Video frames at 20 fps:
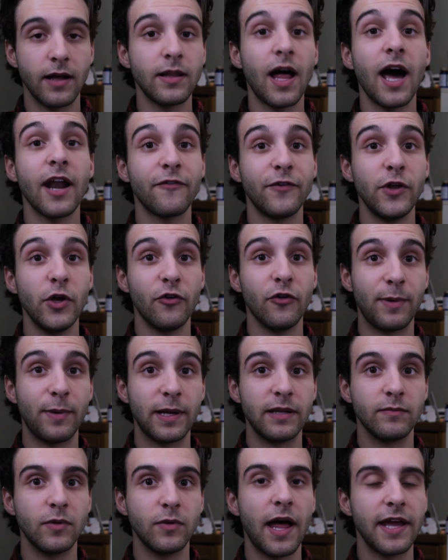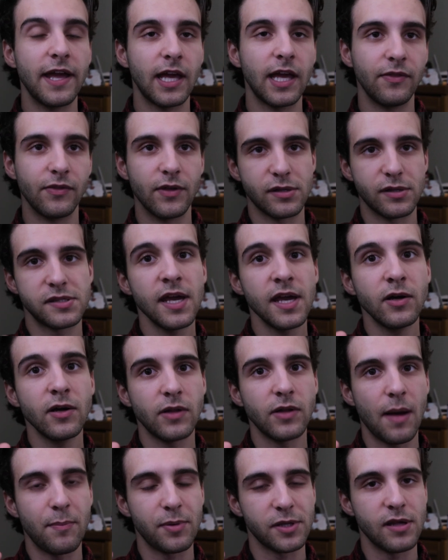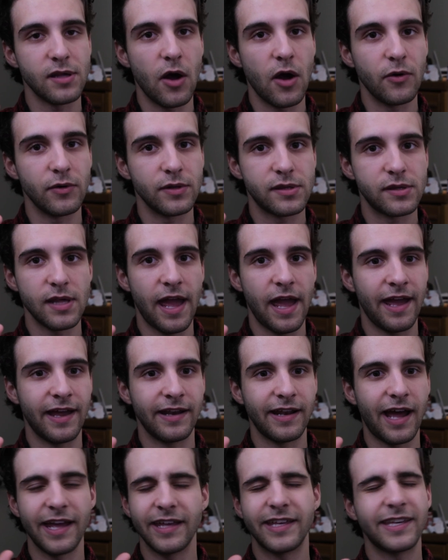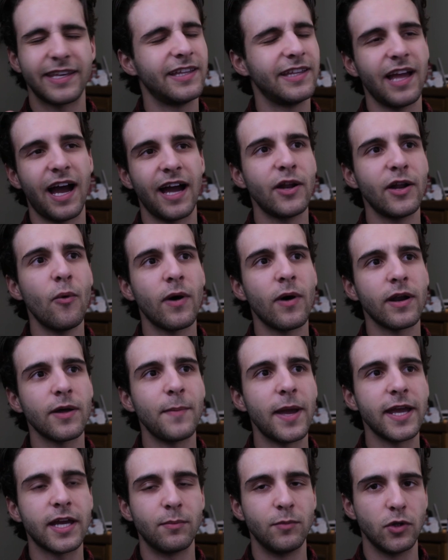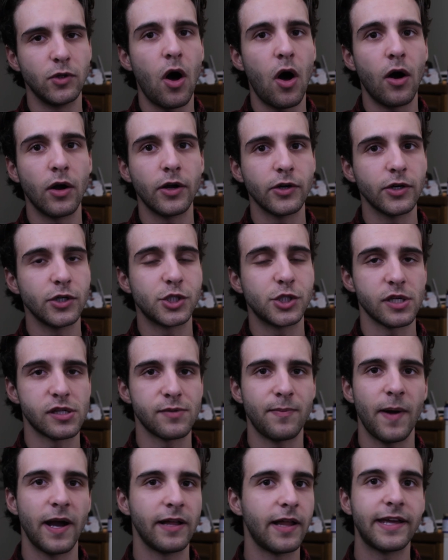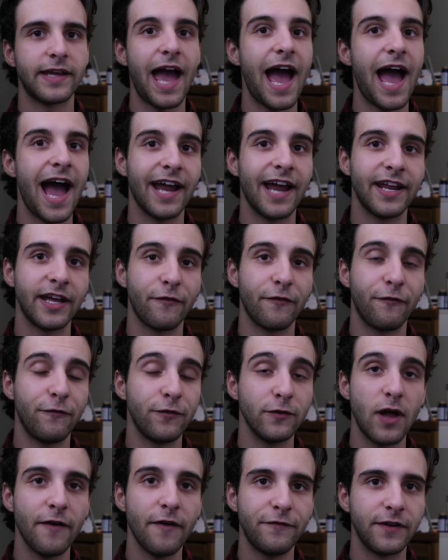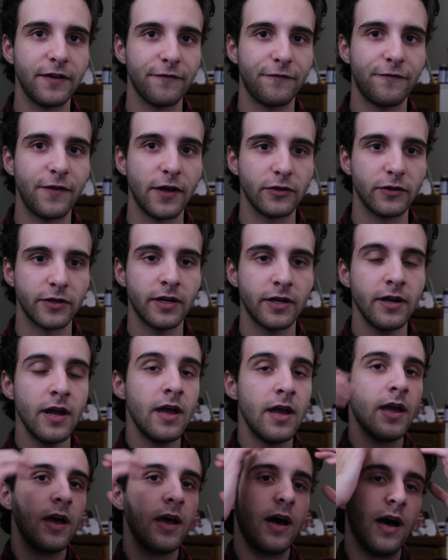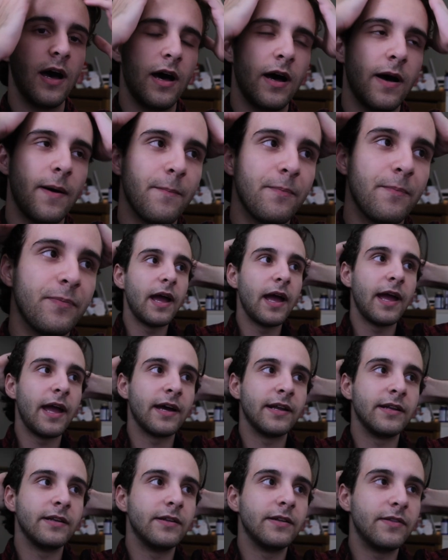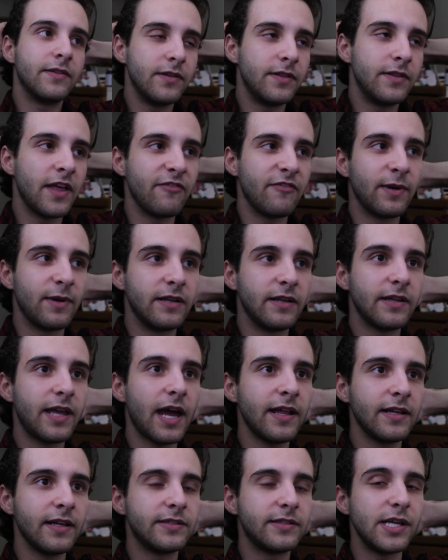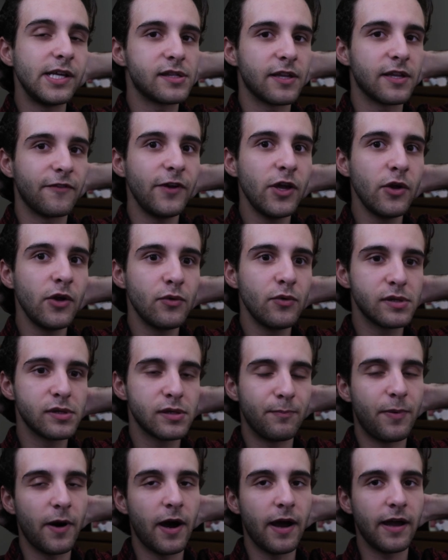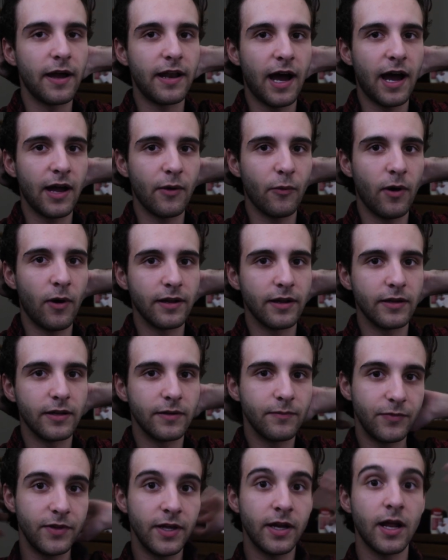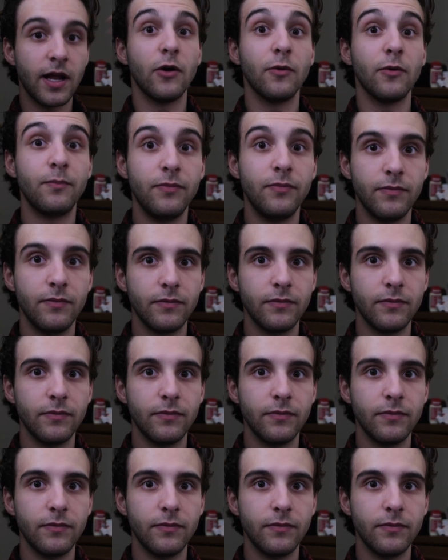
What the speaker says: lot of you have been liking the single episodes and I don't want to make them longer just by like adding fluff and filler. And they've been getting decent views, but I want to,